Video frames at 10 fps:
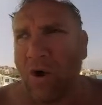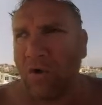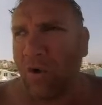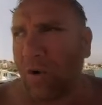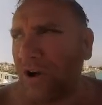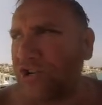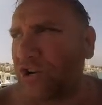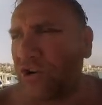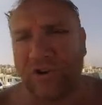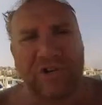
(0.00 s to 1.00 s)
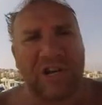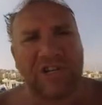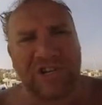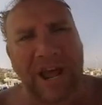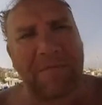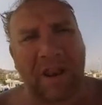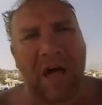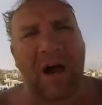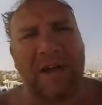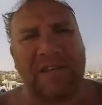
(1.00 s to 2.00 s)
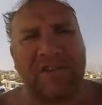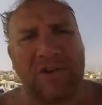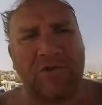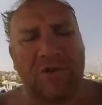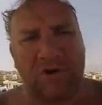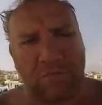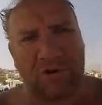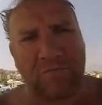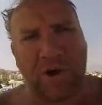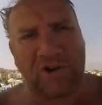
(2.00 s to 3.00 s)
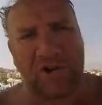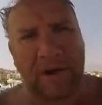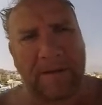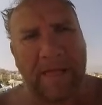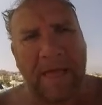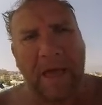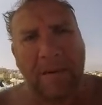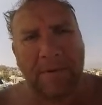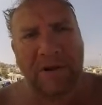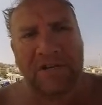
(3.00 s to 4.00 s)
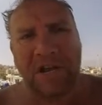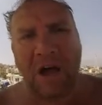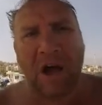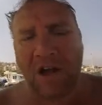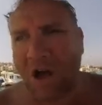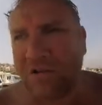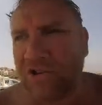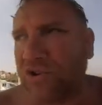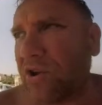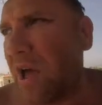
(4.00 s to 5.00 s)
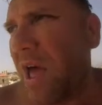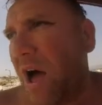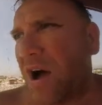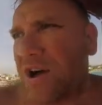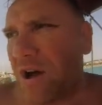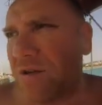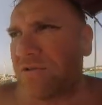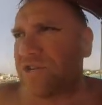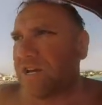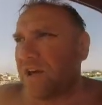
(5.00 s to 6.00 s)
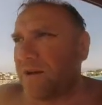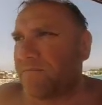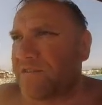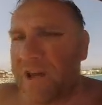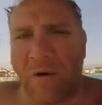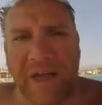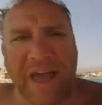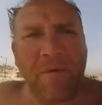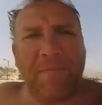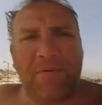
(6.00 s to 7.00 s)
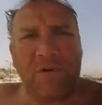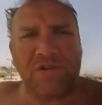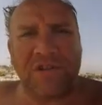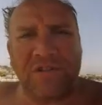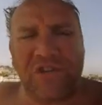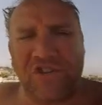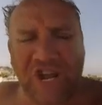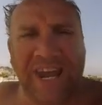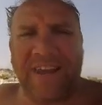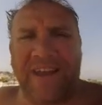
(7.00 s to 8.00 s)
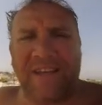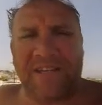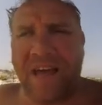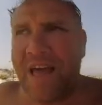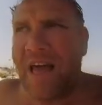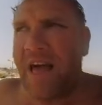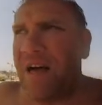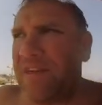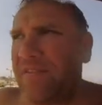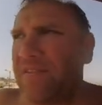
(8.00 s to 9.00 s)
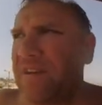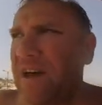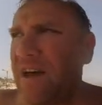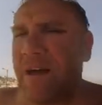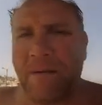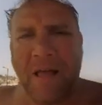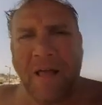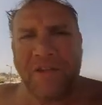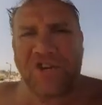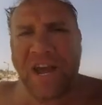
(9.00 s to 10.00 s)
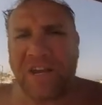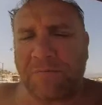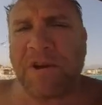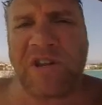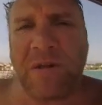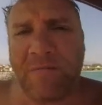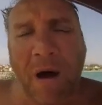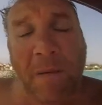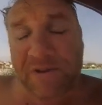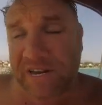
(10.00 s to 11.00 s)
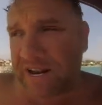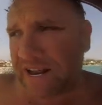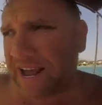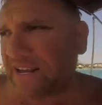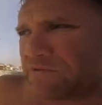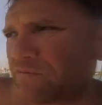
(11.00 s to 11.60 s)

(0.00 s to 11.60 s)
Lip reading: otherwise you could snap the lines if it's under too much pressure. But I can't tell you how important the chain is. I think the chain, especially in my particular case